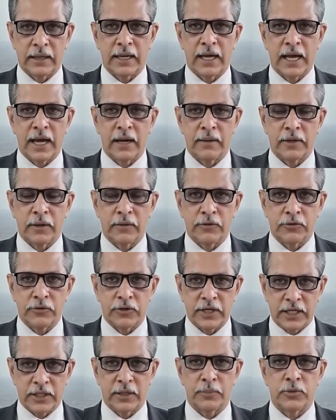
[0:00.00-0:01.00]
They have the
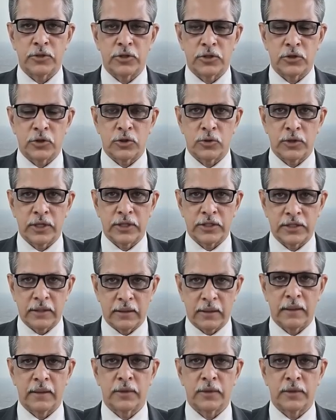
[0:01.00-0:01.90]
freedom to do it.